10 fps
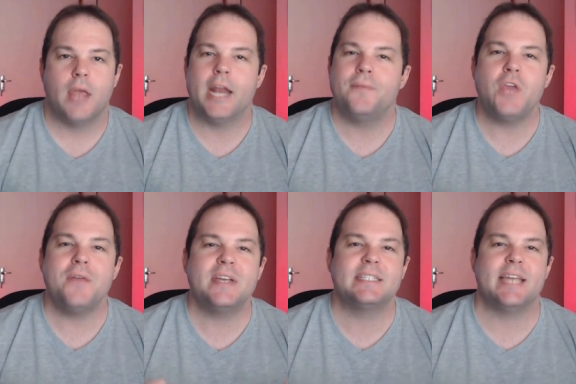And if you
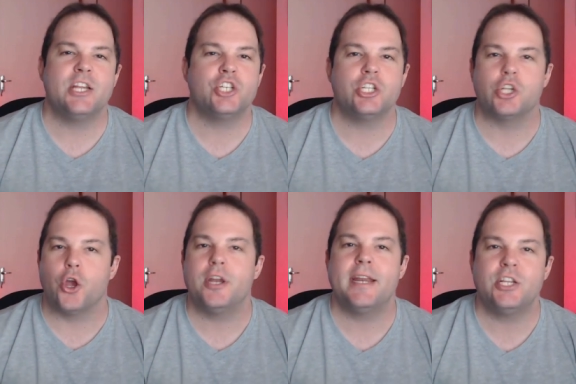have extensions
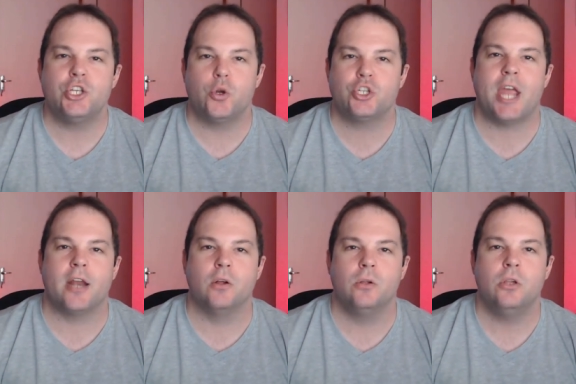loaded into your
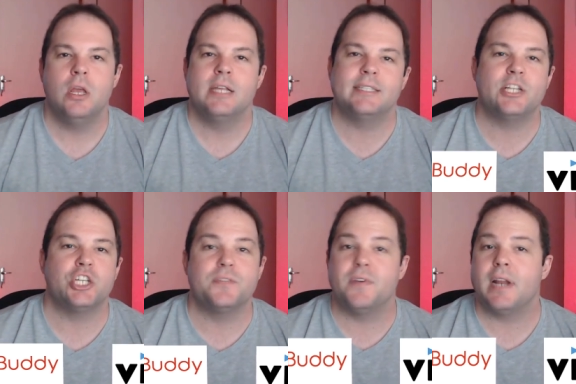channel, such
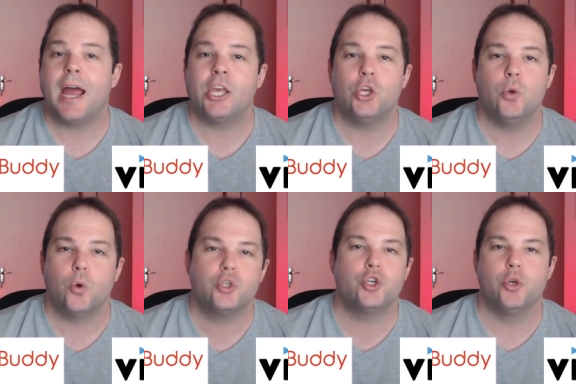as vidIQ
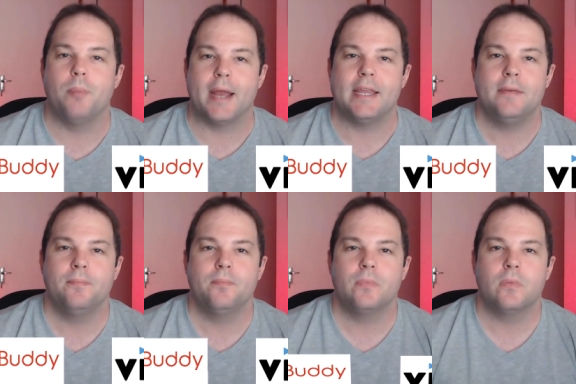or
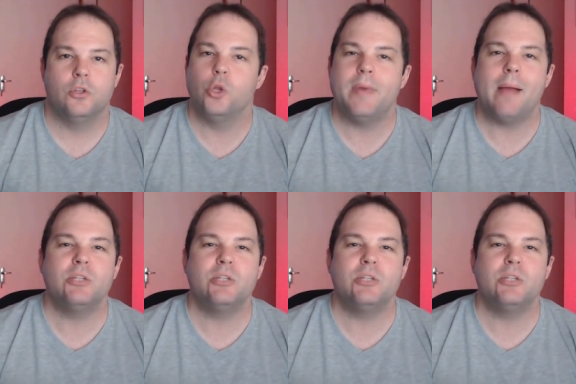TubeBuddy, you'll be